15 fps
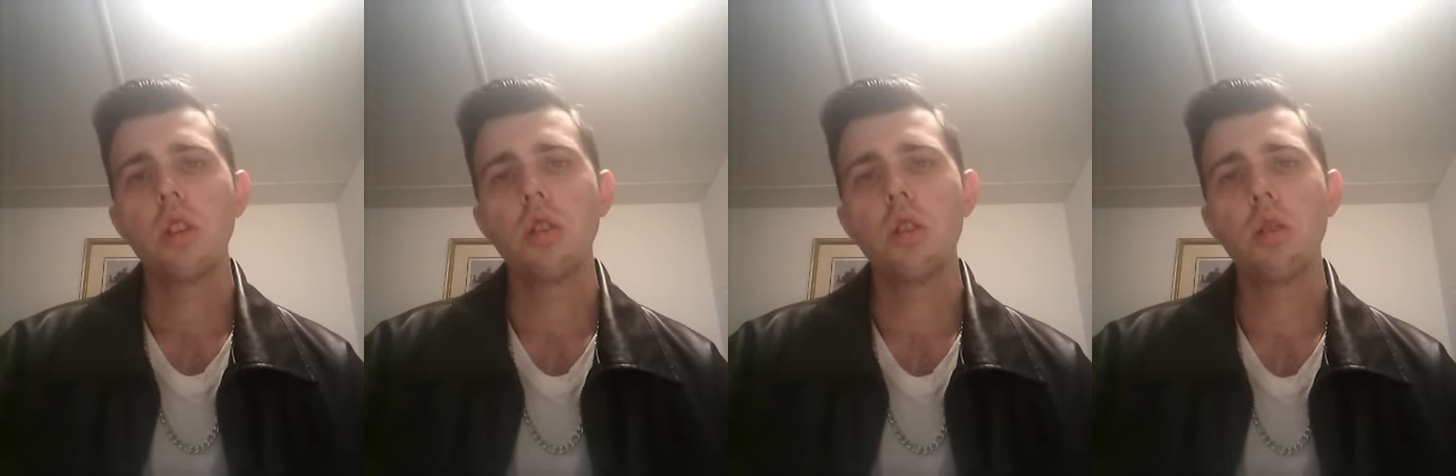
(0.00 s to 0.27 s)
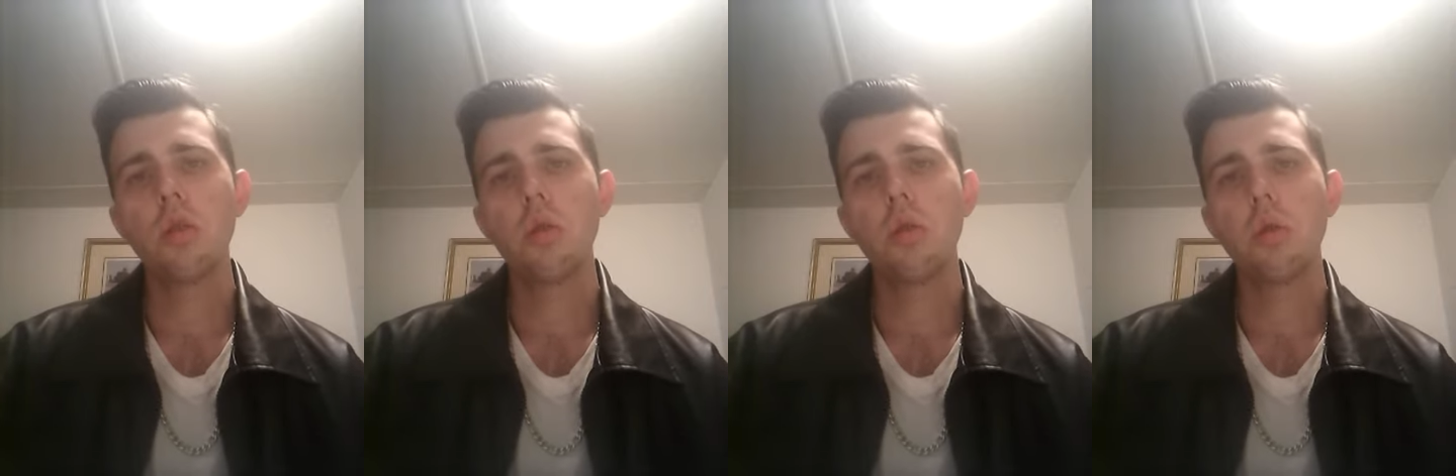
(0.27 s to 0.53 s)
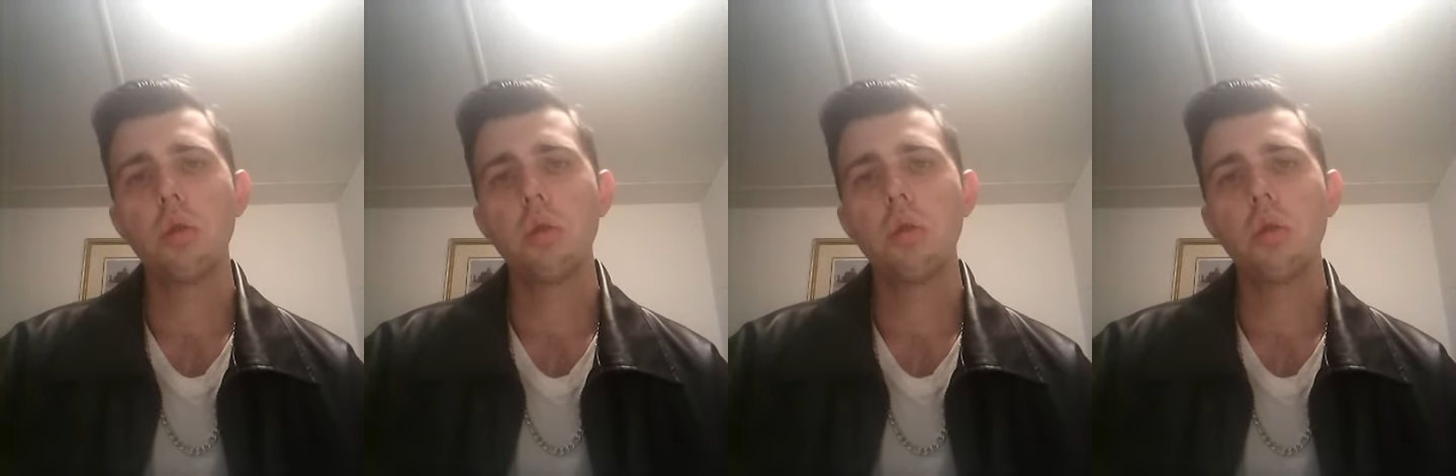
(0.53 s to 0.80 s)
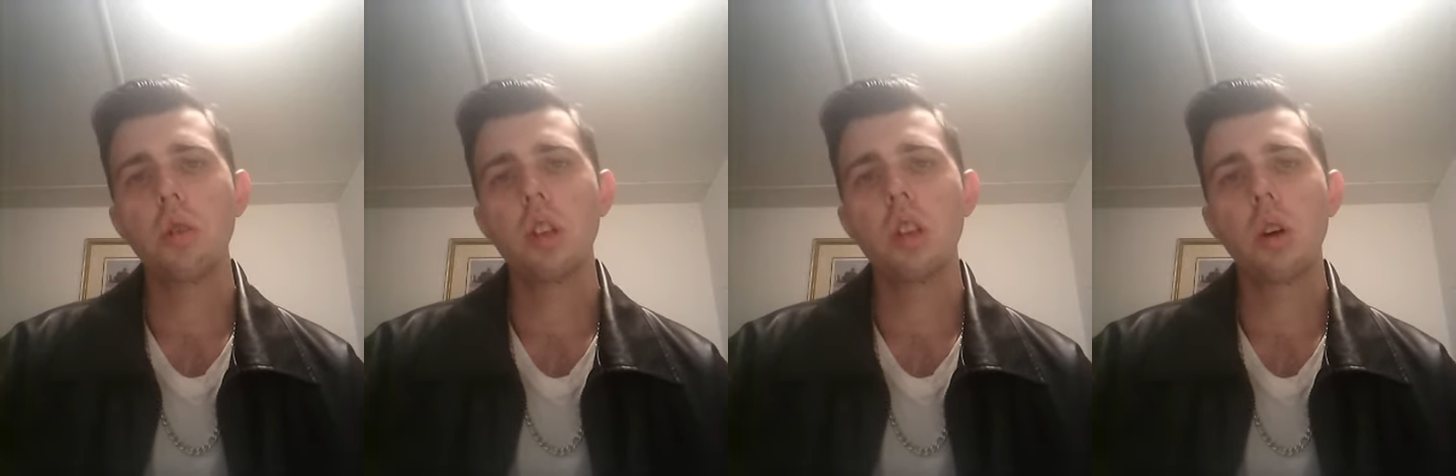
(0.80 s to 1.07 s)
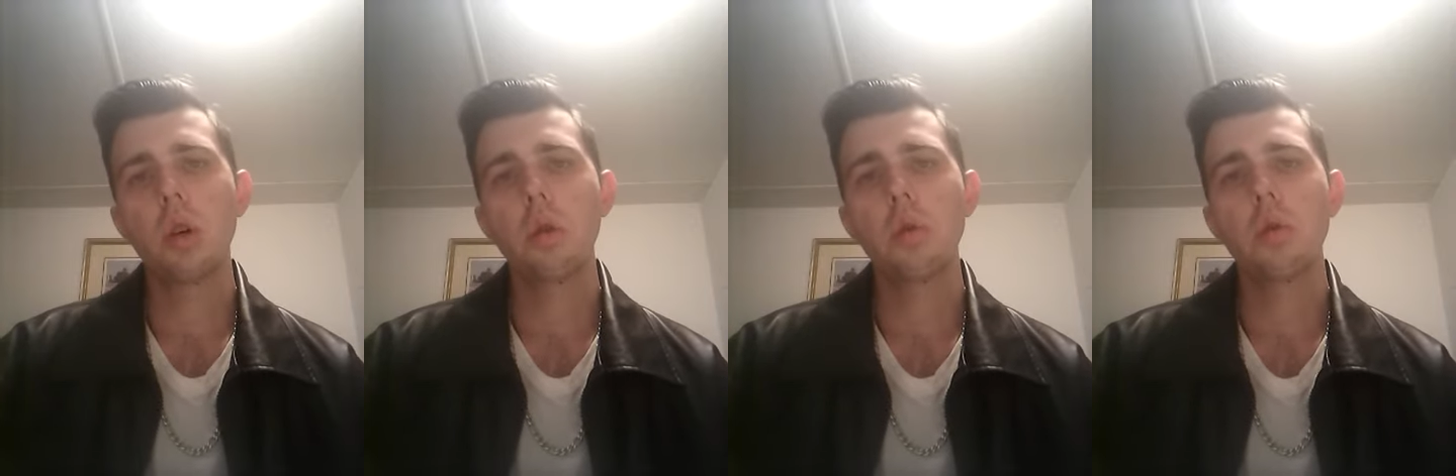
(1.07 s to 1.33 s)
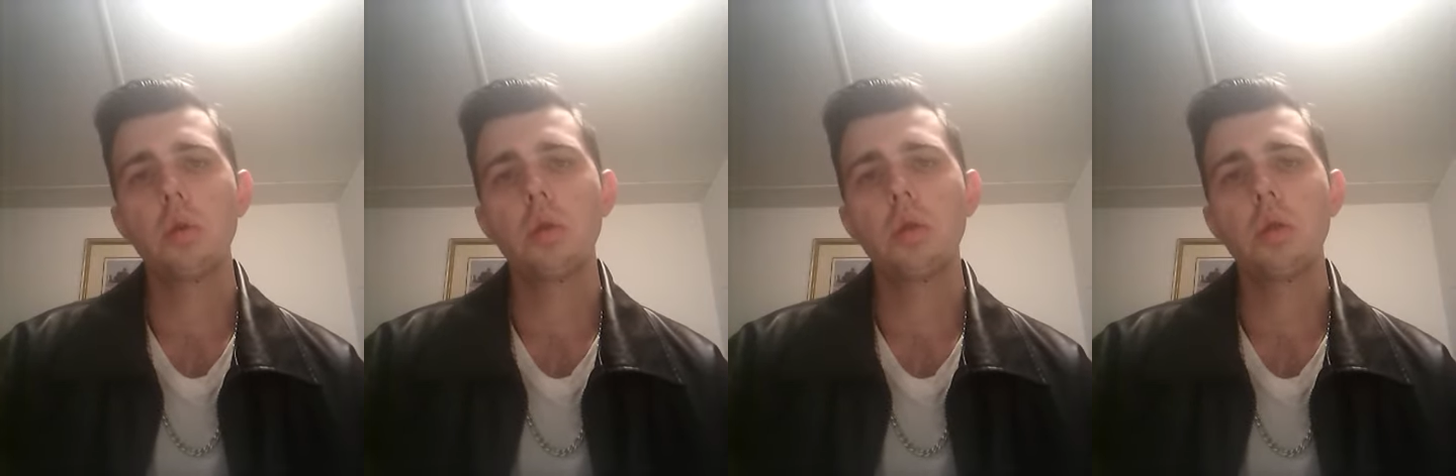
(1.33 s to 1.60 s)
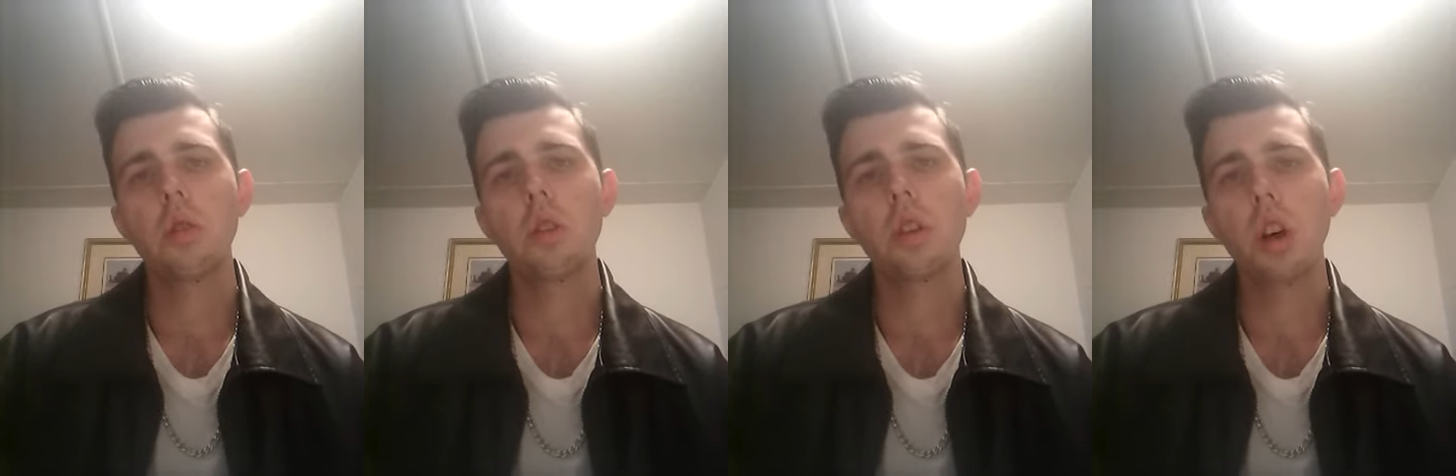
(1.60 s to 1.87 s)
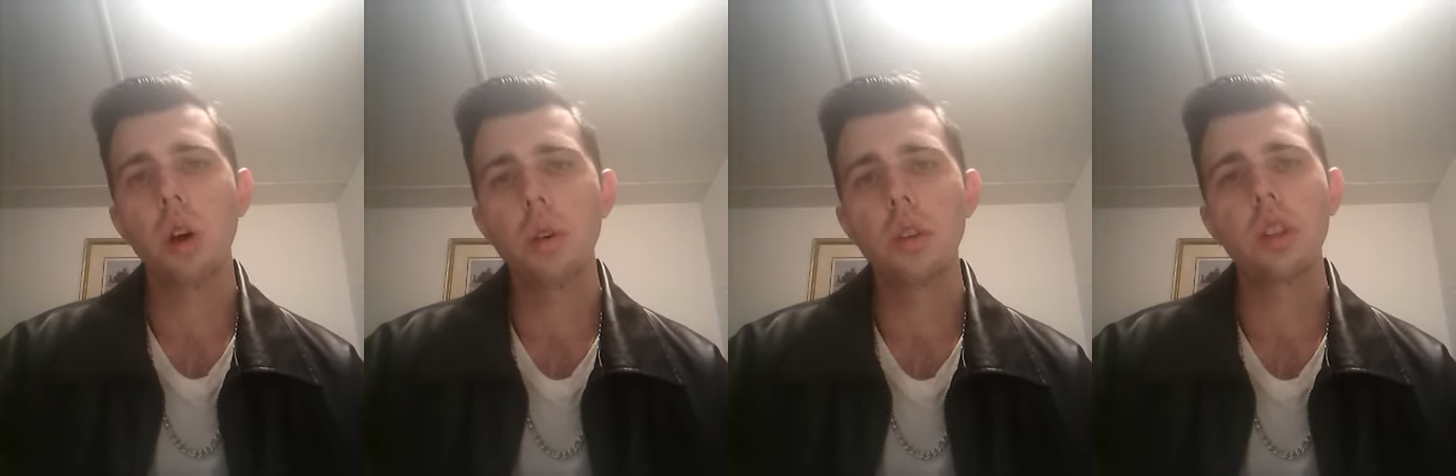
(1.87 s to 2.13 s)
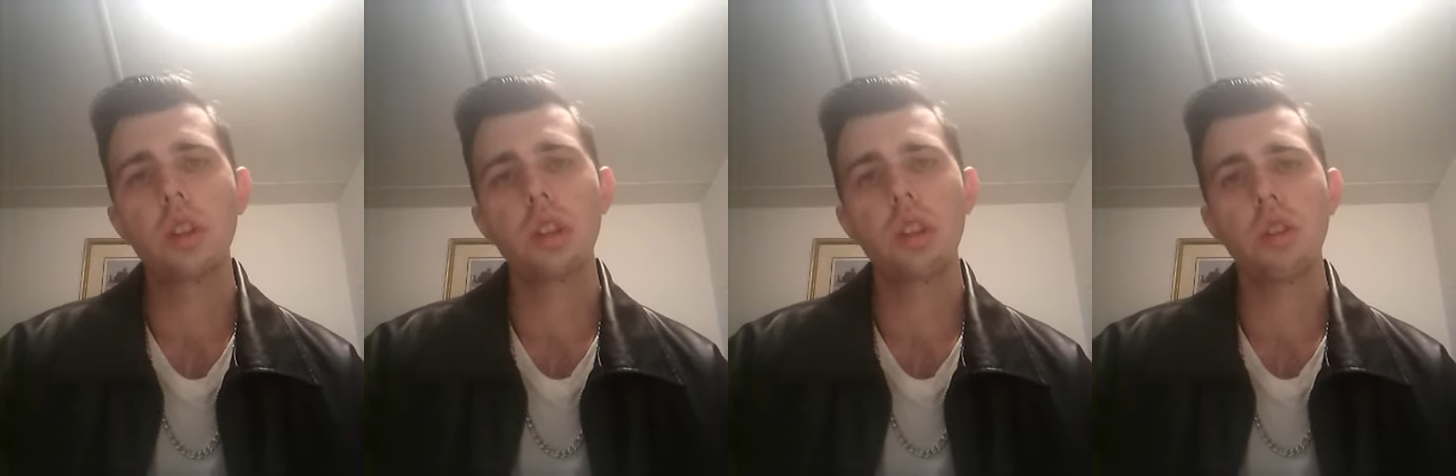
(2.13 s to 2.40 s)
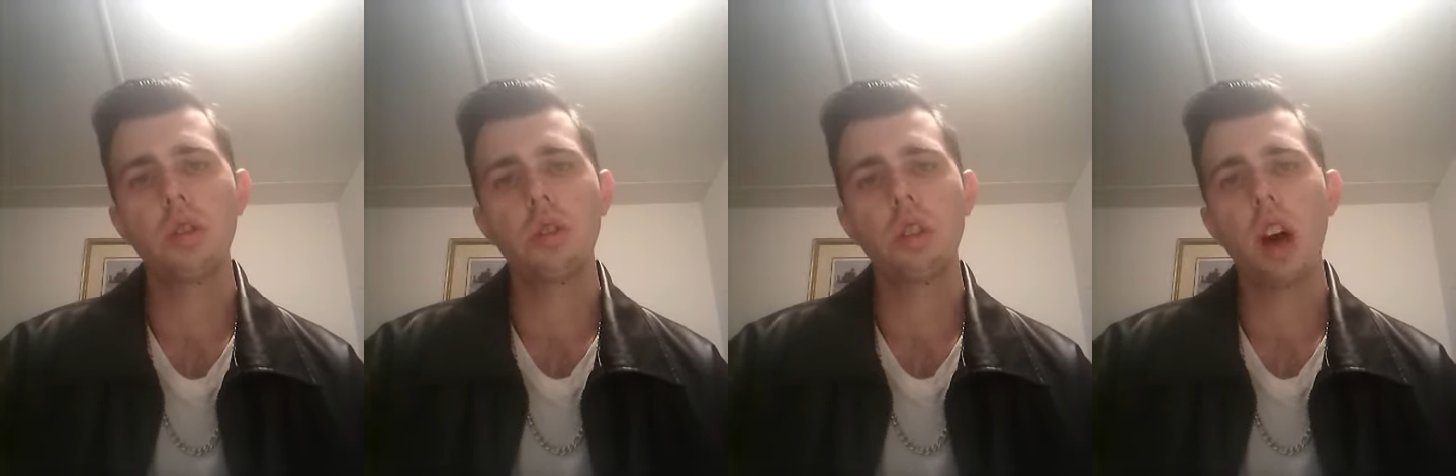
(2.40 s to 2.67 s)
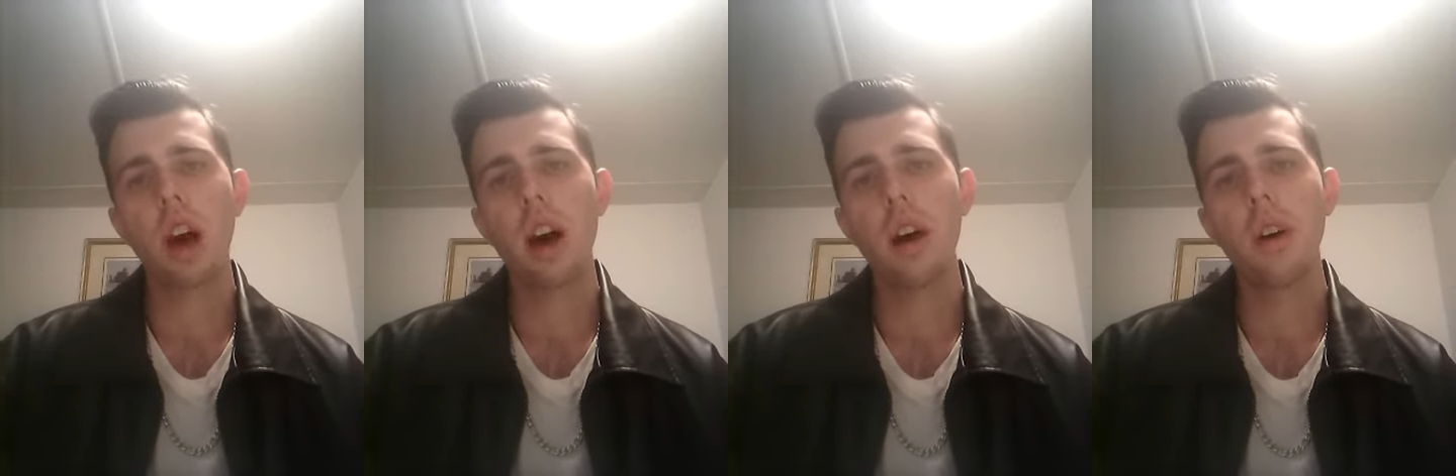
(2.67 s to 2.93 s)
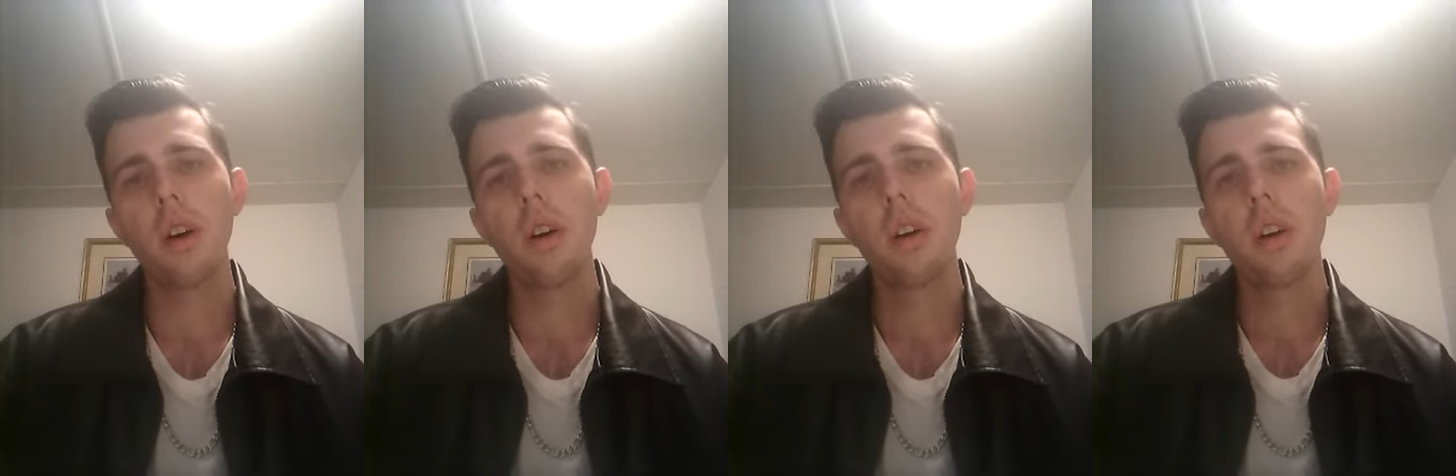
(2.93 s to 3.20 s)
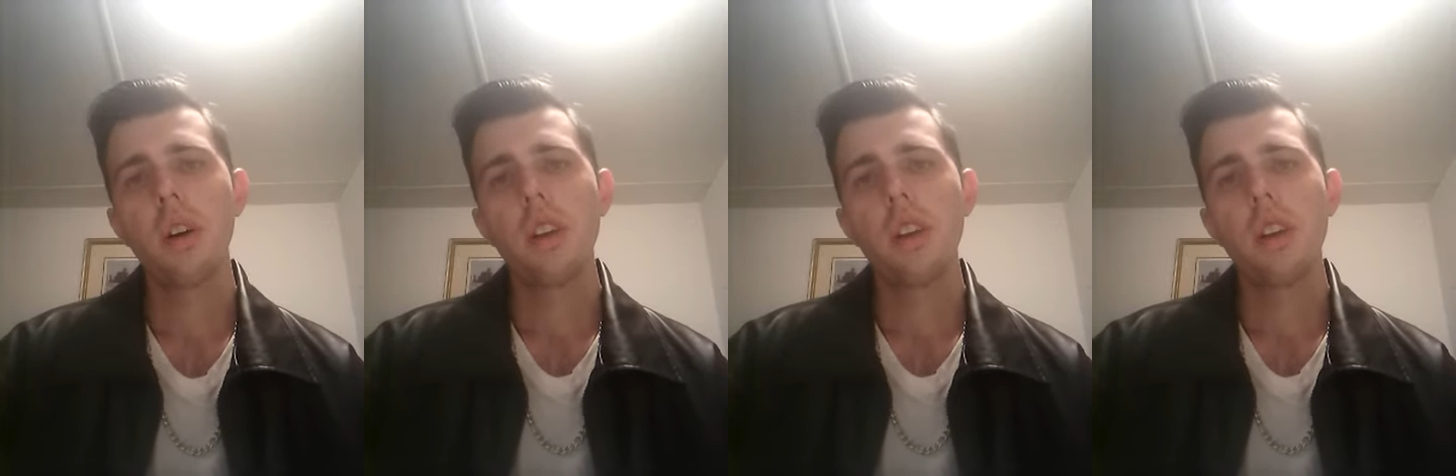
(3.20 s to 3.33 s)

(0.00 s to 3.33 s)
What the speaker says: to, you know, go with the greaser style,